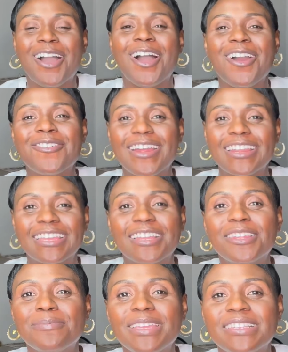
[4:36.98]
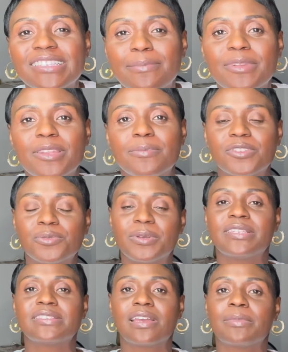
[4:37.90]
Alrighty, in the meantime and in
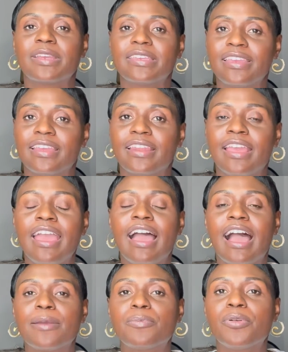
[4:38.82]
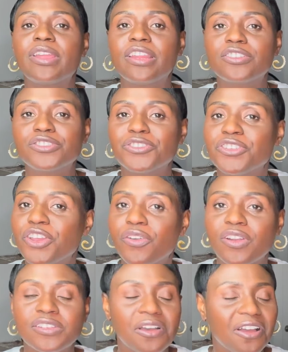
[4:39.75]
between time, again, I pray that your
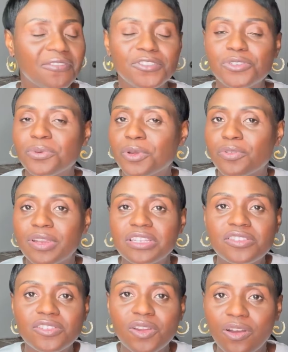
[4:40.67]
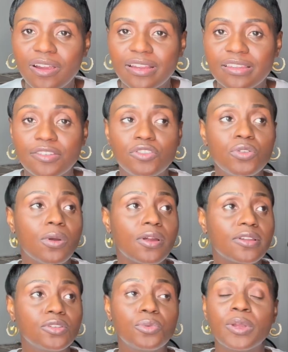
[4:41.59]
year is off to a great start, that you
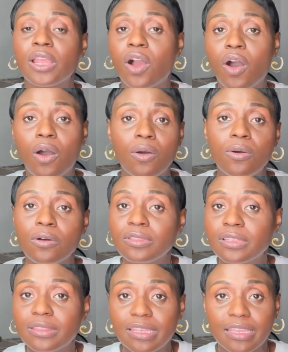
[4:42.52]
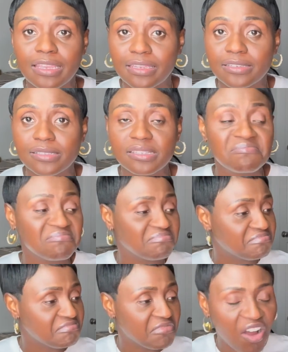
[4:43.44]
are doing all the things,
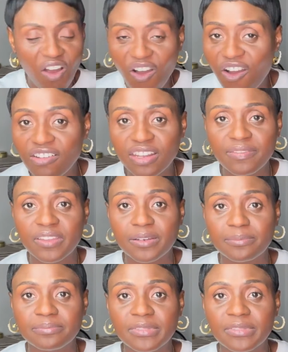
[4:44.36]
all of them.